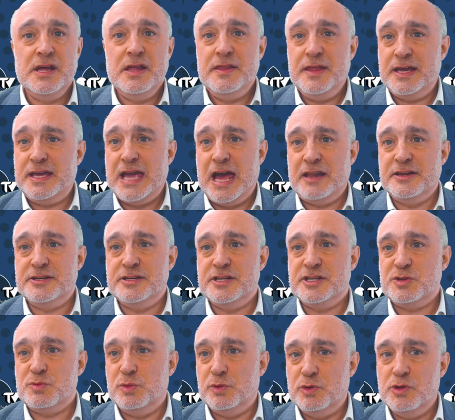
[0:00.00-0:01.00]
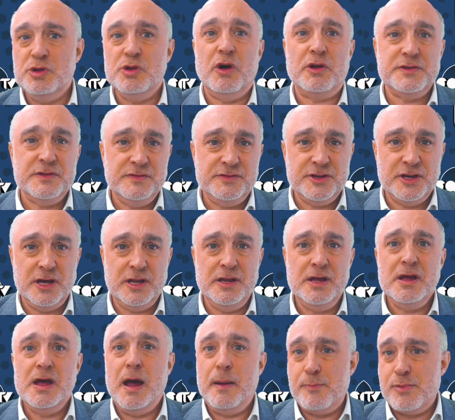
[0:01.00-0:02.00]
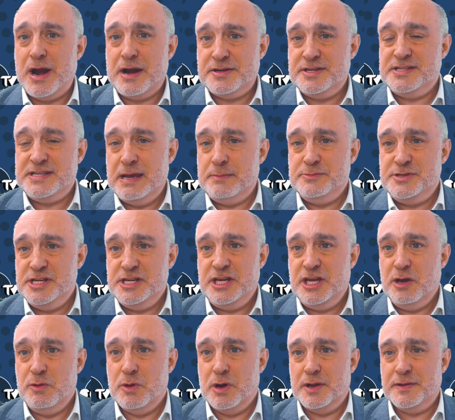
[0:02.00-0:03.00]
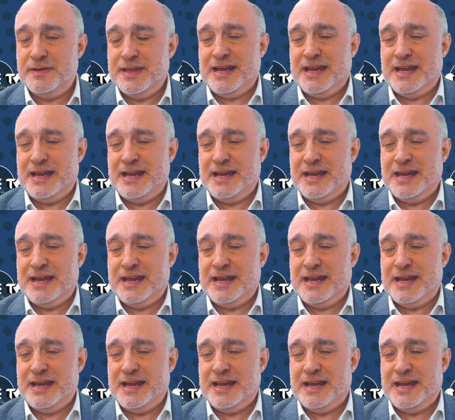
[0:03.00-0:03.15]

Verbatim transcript: that candidates will not have done a practice MCQ on.